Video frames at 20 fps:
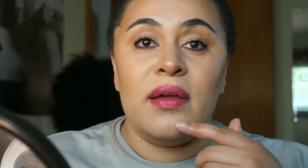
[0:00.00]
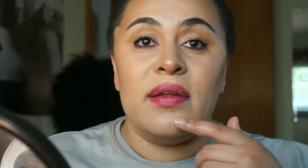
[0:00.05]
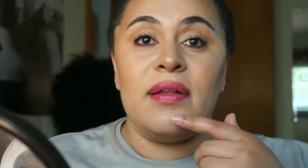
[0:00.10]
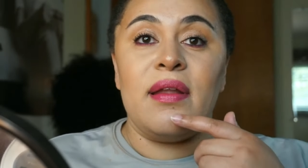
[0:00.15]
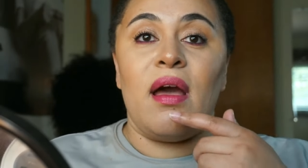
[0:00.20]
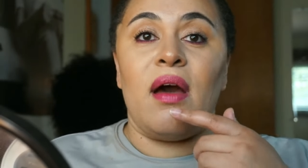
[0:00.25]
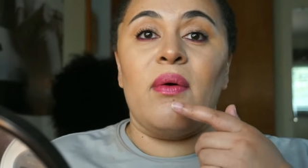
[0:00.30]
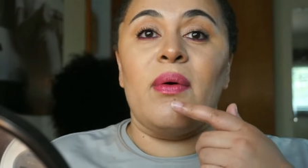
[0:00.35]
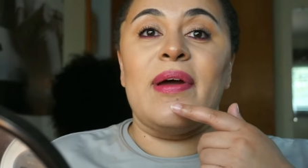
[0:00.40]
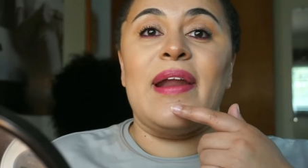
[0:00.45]

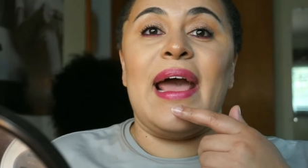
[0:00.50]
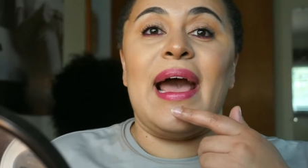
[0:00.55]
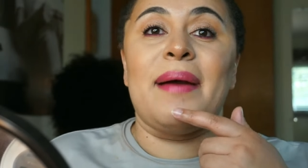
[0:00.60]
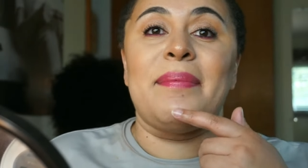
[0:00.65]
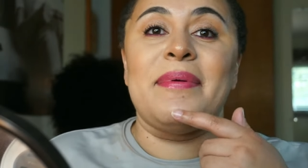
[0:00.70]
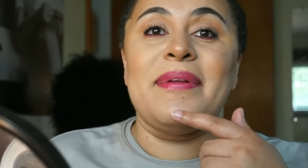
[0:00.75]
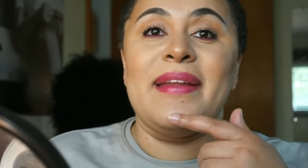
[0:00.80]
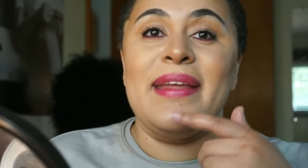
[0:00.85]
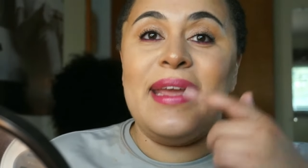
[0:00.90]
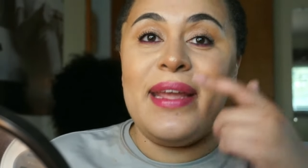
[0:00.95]
Now what
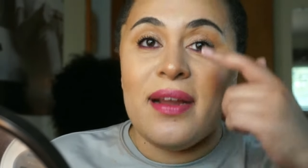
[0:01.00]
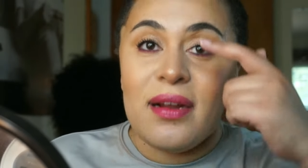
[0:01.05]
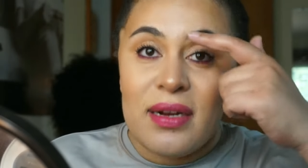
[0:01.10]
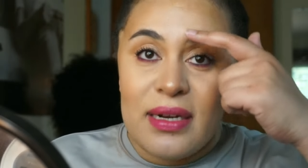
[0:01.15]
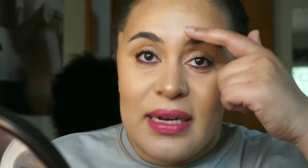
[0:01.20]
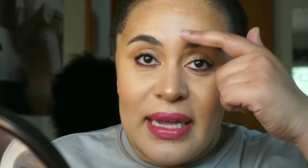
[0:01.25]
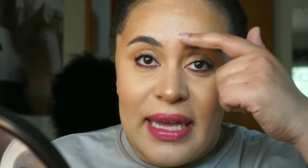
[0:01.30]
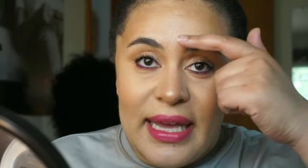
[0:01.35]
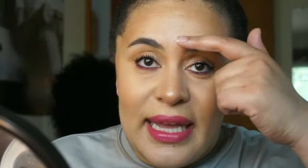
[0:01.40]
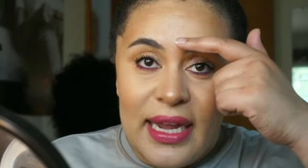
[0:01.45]
happened here
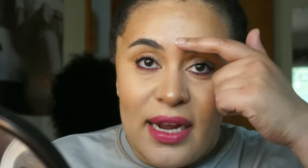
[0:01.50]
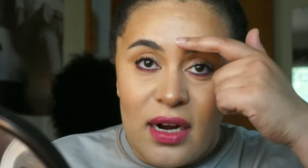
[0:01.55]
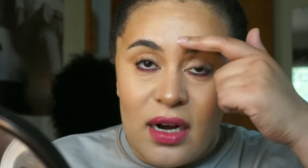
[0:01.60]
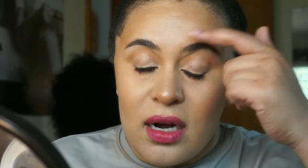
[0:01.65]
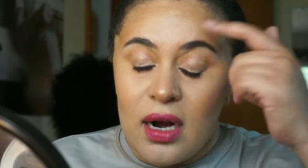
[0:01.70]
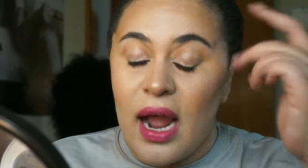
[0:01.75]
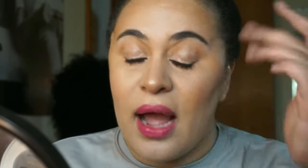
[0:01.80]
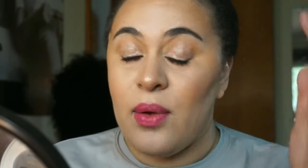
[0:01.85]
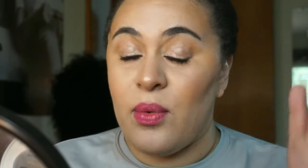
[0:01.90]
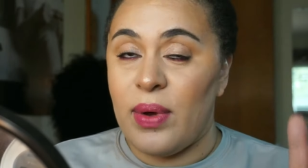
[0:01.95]
and
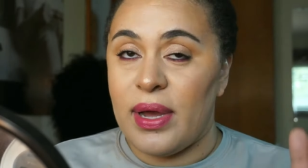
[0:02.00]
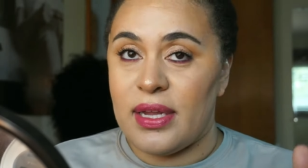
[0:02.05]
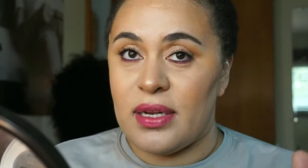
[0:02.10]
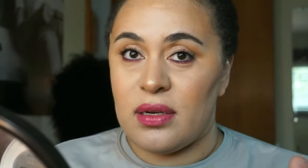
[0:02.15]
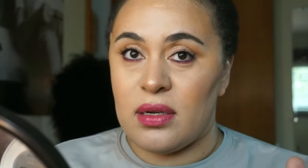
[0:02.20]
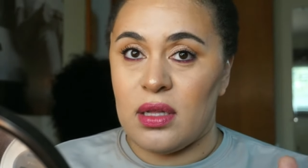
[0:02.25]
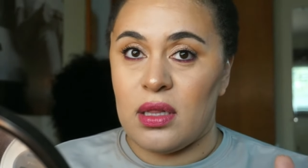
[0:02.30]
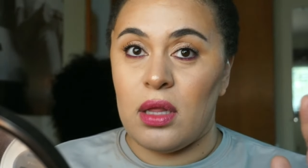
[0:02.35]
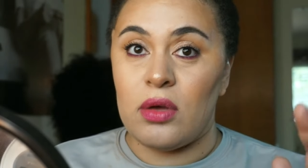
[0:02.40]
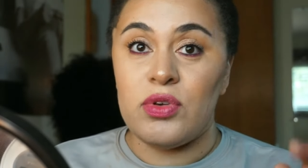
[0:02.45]
here, I
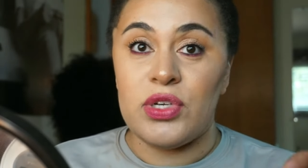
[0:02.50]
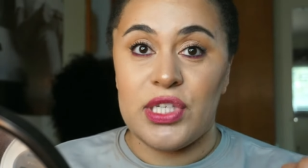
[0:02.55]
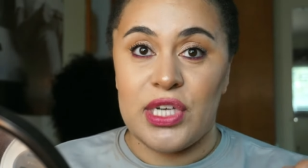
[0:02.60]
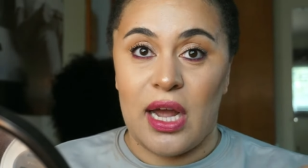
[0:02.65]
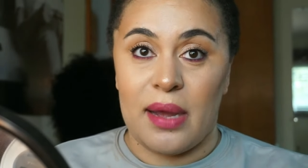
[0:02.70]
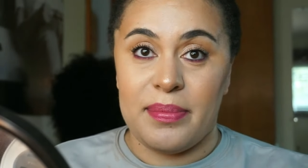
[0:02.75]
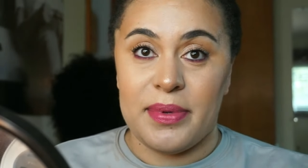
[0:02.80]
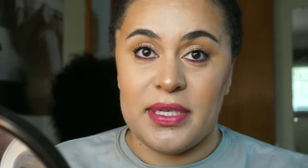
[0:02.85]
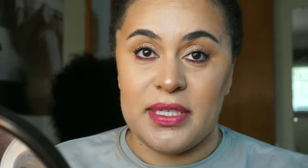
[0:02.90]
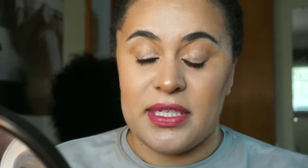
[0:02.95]
went clothes
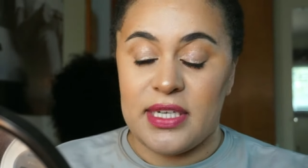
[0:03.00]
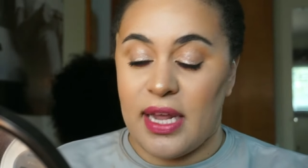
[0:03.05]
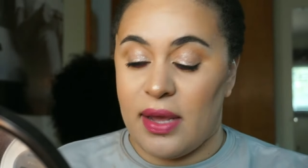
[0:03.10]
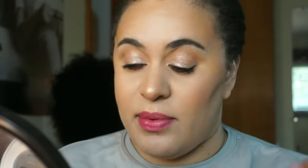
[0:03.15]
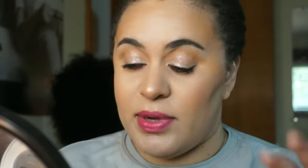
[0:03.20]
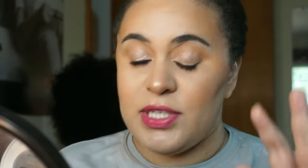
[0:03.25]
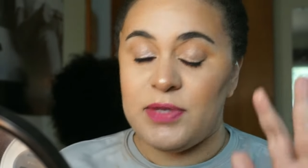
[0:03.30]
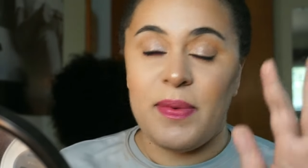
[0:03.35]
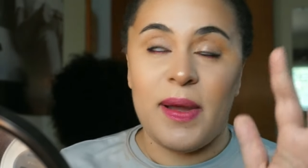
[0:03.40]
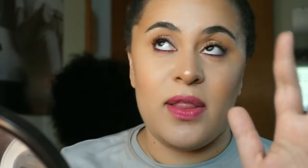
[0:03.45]
shopping today,
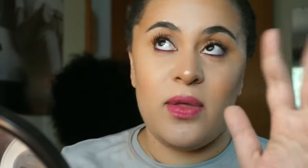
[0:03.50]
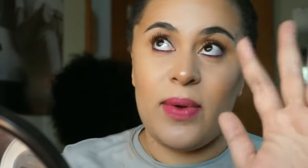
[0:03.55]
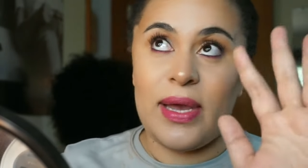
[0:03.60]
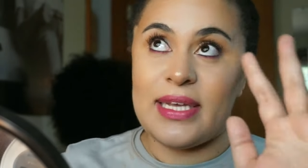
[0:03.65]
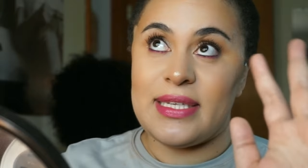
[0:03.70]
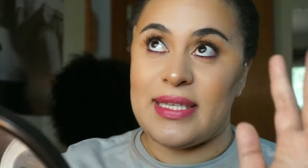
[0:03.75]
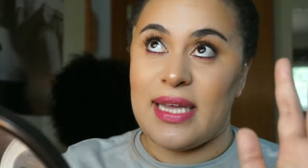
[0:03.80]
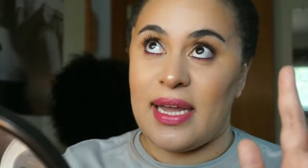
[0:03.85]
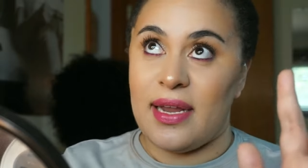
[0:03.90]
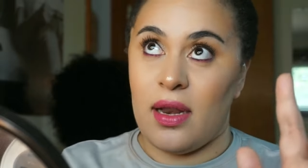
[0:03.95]
which by the way,
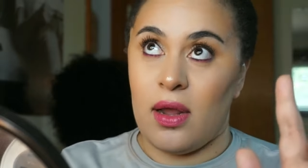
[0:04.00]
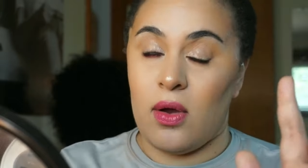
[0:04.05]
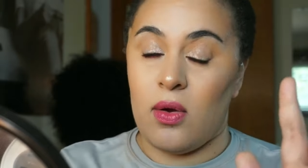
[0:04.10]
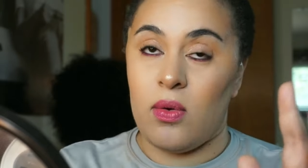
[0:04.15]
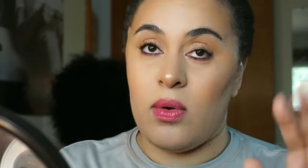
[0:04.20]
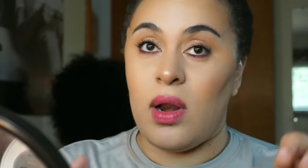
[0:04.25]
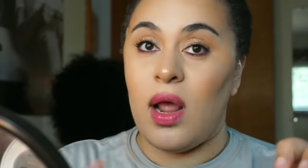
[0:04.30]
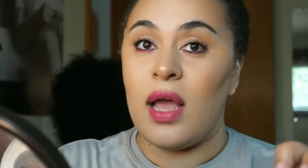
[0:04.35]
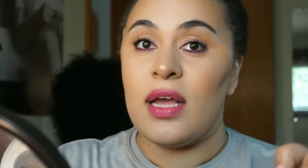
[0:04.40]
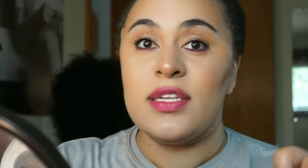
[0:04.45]
side
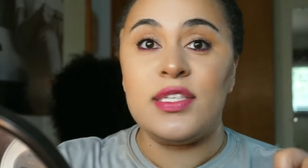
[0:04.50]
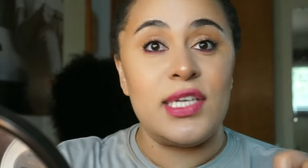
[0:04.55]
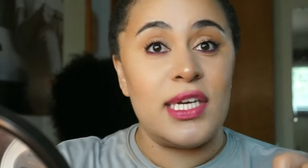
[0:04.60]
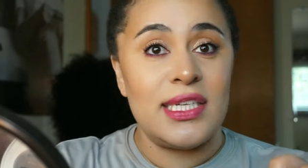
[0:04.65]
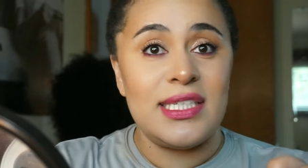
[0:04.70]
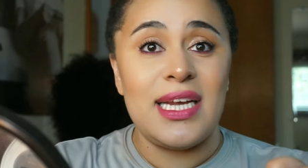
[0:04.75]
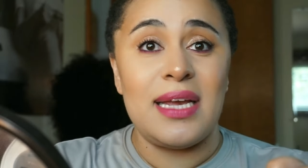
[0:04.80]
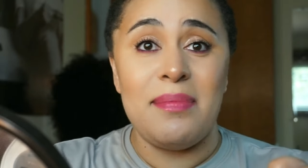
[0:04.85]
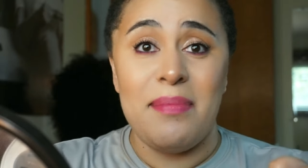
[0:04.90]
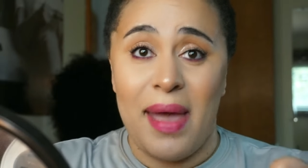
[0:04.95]
note,
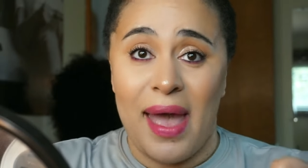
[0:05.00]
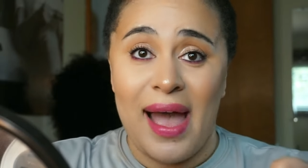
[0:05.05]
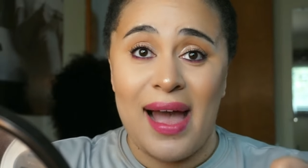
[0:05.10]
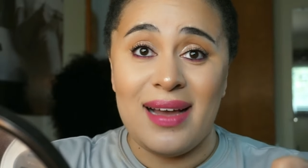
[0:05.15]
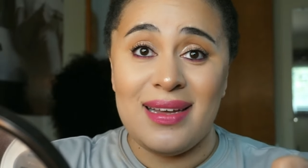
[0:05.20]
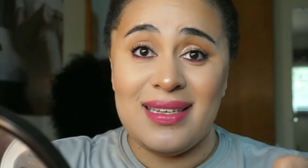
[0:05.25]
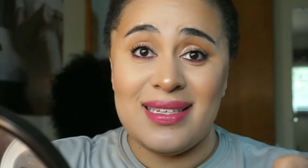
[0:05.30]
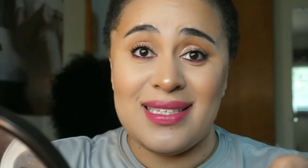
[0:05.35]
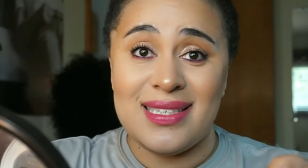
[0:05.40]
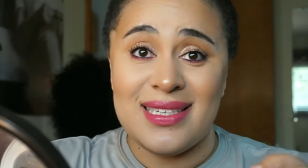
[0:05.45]
TJ
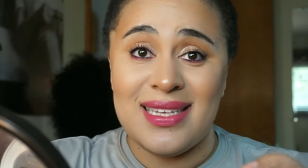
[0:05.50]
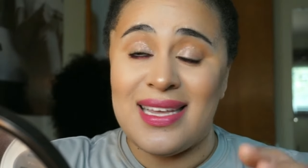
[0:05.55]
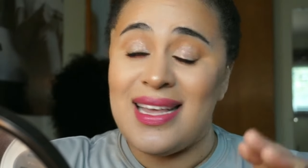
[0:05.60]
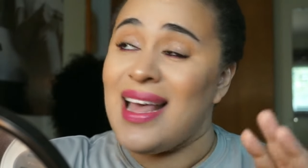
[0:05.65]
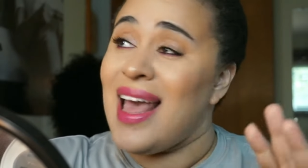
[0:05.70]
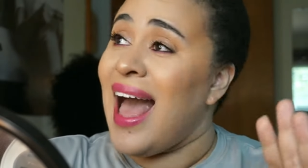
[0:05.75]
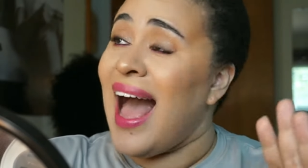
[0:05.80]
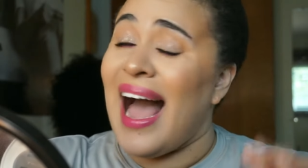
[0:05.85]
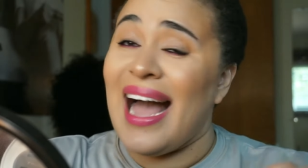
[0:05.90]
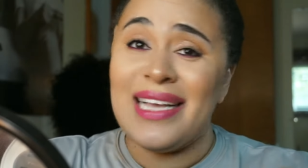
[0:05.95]
Maxx,
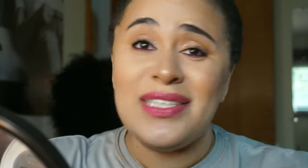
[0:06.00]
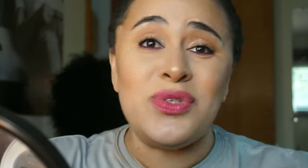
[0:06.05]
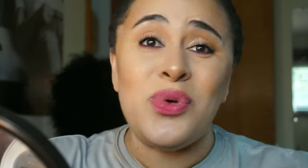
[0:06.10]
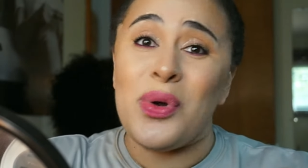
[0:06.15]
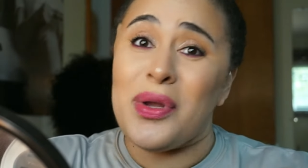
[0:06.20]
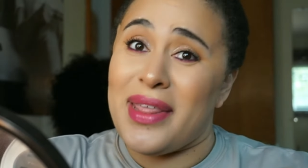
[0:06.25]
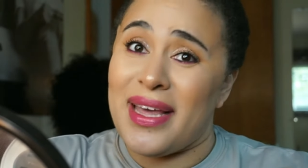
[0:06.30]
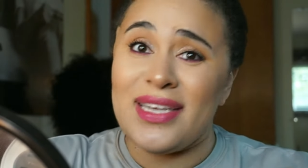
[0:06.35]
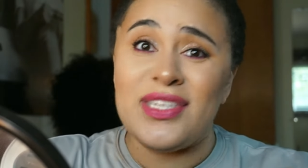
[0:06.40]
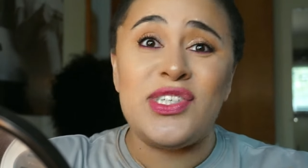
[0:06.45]
I
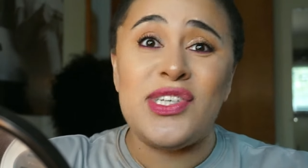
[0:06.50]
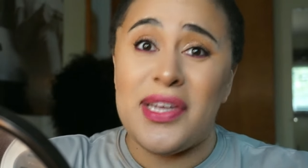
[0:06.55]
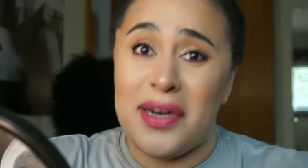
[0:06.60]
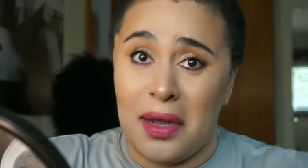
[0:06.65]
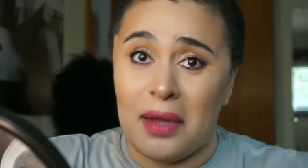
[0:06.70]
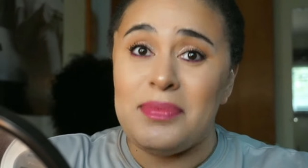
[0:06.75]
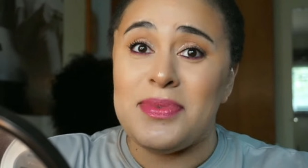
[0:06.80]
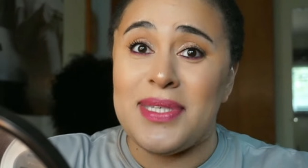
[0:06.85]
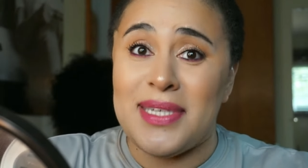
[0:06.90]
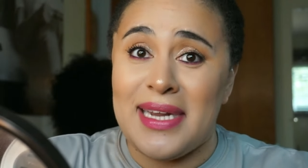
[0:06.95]
tore that shit
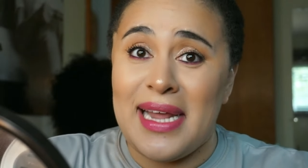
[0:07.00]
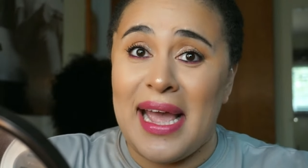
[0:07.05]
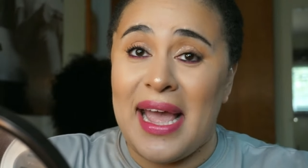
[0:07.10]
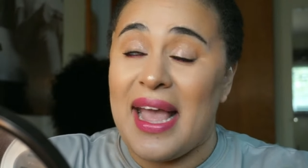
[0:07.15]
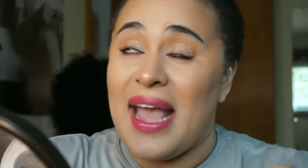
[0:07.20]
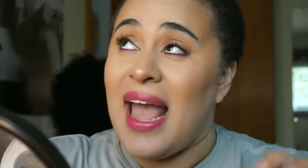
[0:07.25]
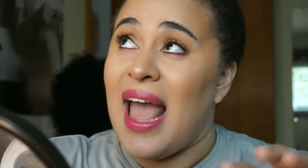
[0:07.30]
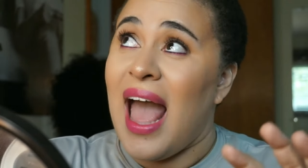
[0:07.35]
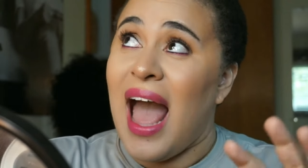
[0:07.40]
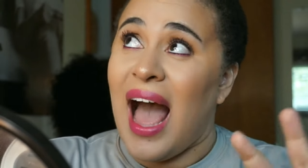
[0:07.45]
up today.